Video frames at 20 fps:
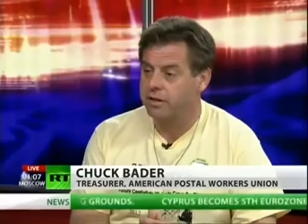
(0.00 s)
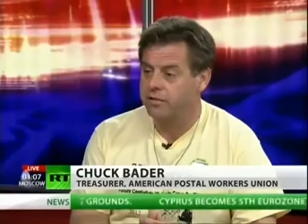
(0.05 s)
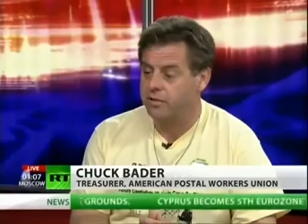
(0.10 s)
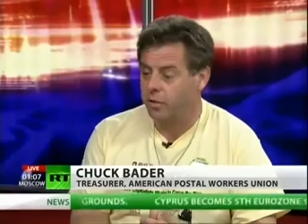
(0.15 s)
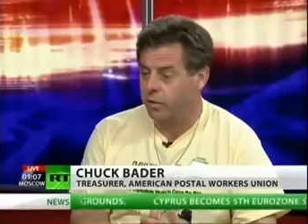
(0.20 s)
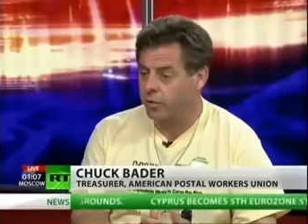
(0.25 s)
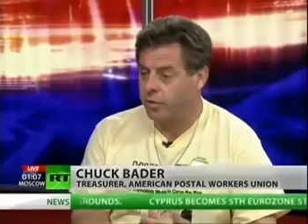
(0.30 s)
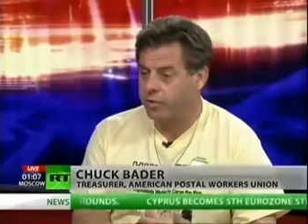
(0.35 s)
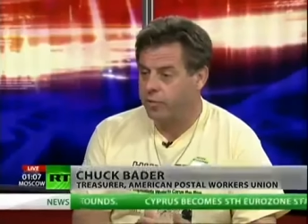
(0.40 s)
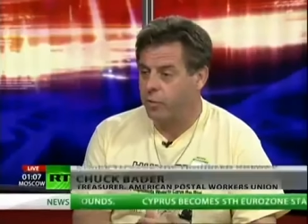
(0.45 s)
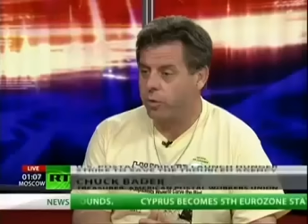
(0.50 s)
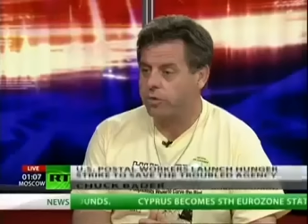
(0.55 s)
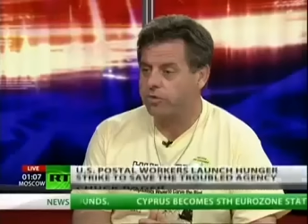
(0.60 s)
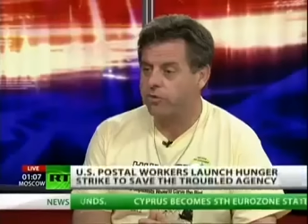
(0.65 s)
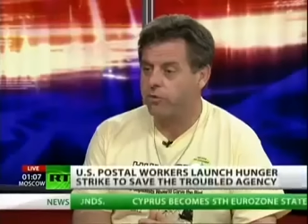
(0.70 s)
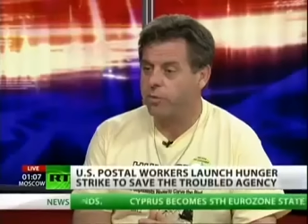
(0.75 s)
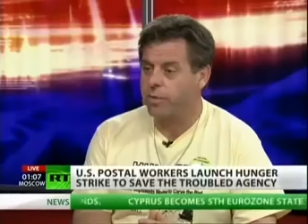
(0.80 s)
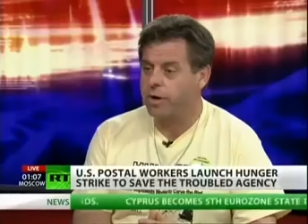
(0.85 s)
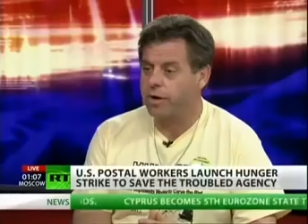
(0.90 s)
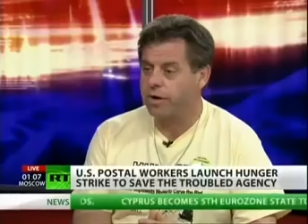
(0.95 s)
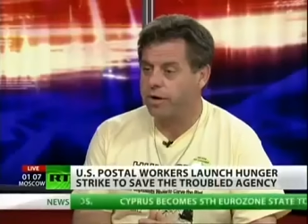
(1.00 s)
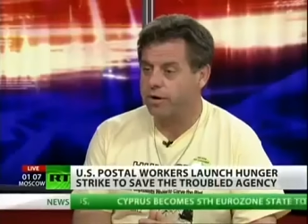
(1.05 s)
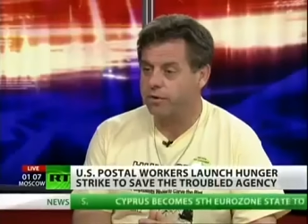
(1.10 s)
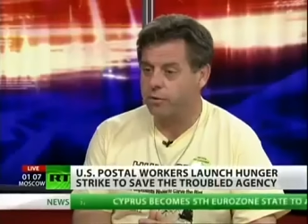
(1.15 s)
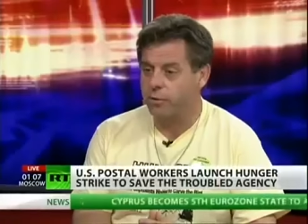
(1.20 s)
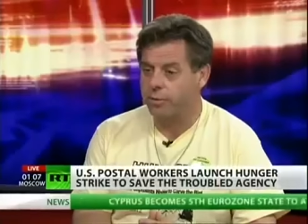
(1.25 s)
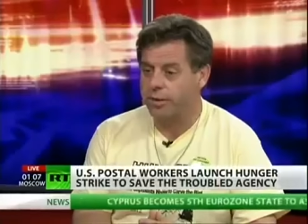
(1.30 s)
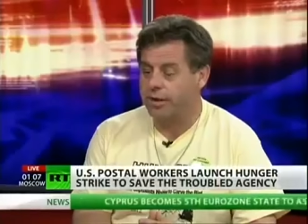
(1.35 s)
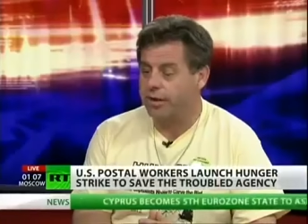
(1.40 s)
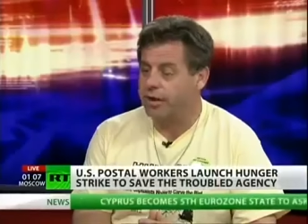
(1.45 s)
So three-fourths of
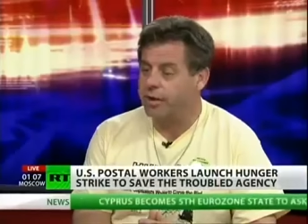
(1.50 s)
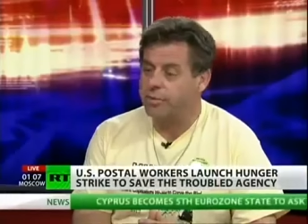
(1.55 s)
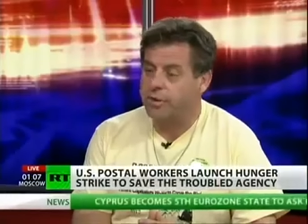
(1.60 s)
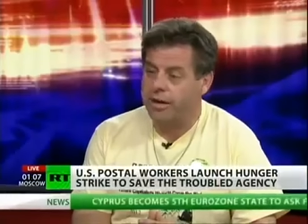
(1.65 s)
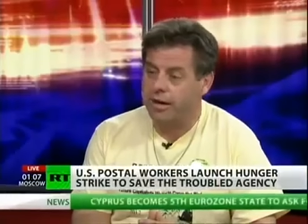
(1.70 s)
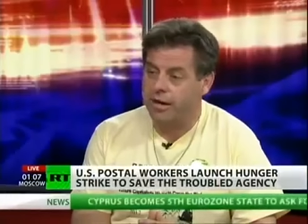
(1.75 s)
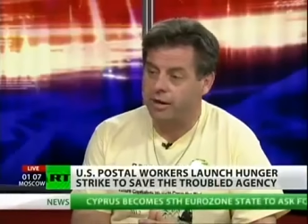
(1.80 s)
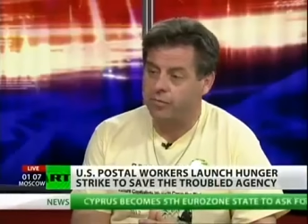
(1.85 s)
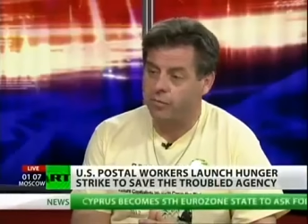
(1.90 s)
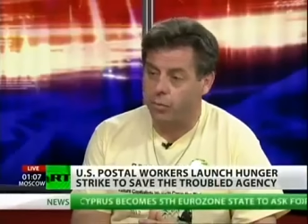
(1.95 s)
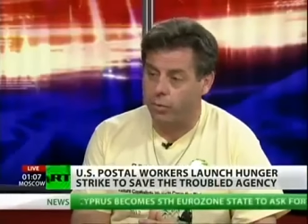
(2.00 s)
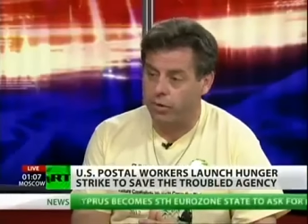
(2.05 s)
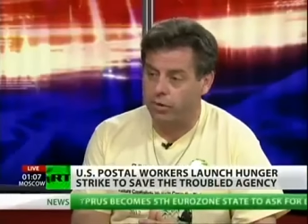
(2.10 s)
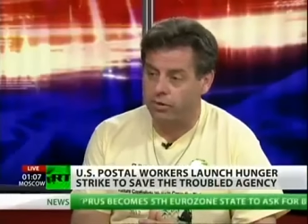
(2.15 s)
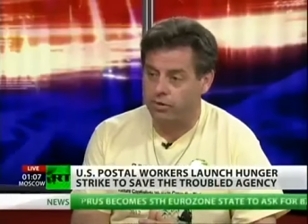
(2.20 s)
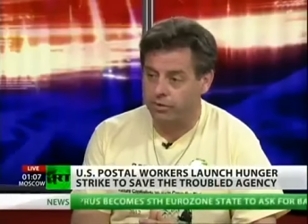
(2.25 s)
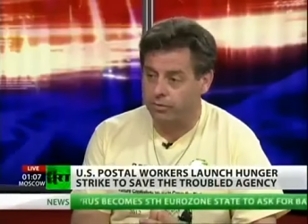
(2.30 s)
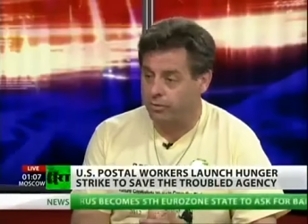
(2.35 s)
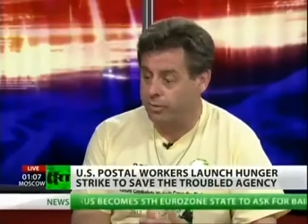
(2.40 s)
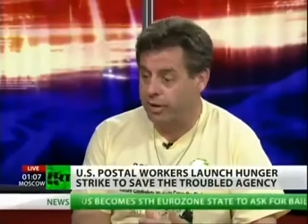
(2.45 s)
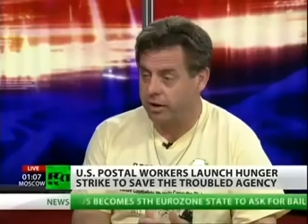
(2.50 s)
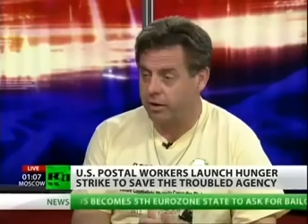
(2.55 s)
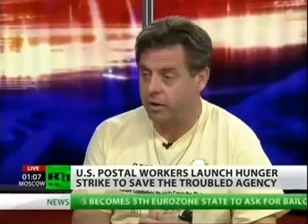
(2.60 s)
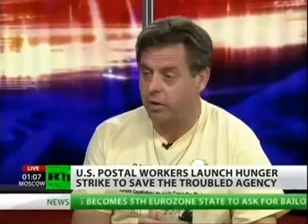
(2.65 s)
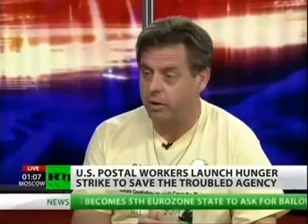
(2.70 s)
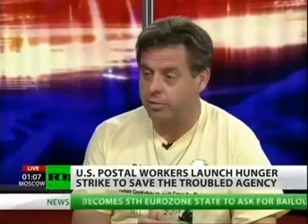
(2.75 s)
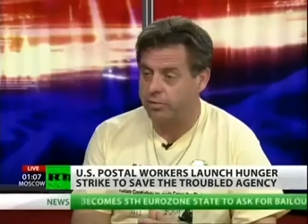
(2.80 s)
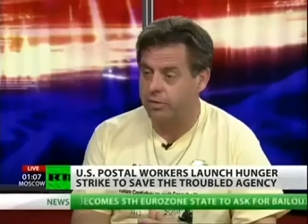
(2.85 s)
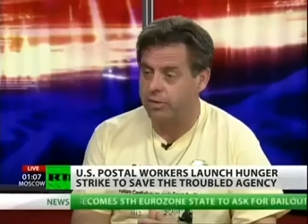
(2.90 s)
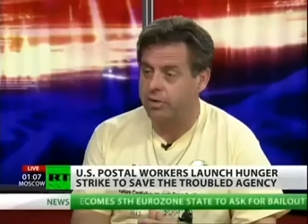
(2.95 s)
Americans would be eliminated for mail
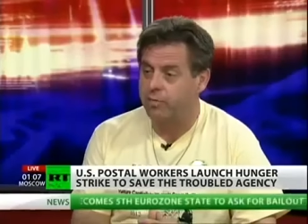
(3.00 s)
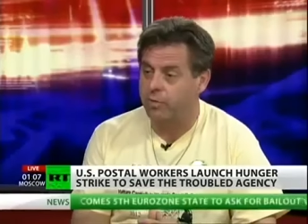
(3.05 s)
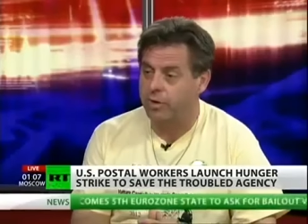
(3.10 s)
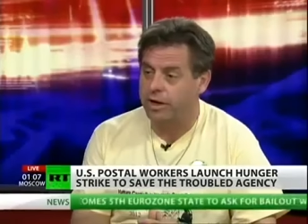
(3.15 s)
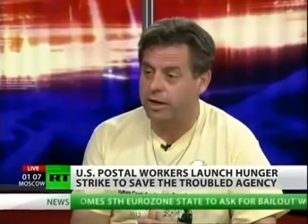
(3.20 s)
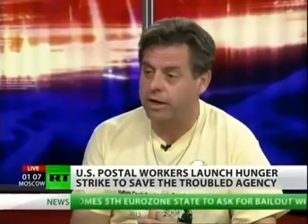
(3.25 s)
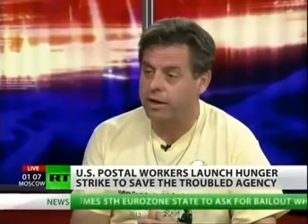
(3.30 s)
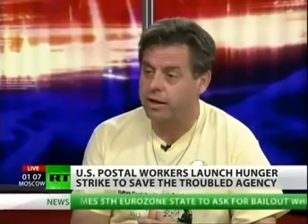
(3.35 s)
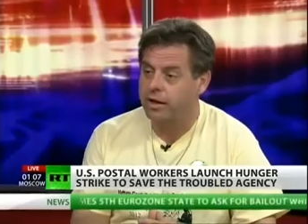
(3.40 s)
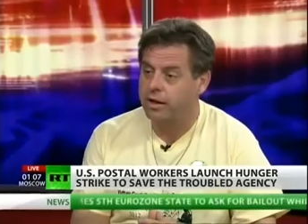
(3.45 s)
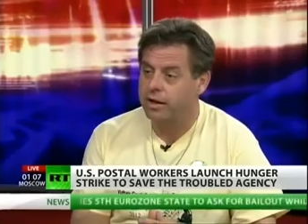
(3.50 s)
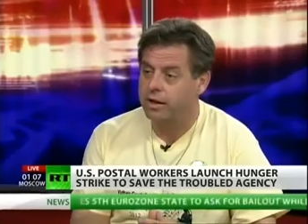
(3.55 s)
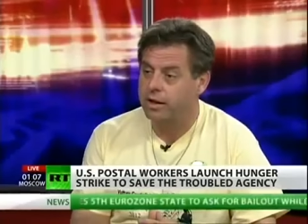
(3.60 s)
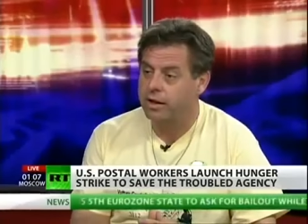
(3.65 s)
home delivery.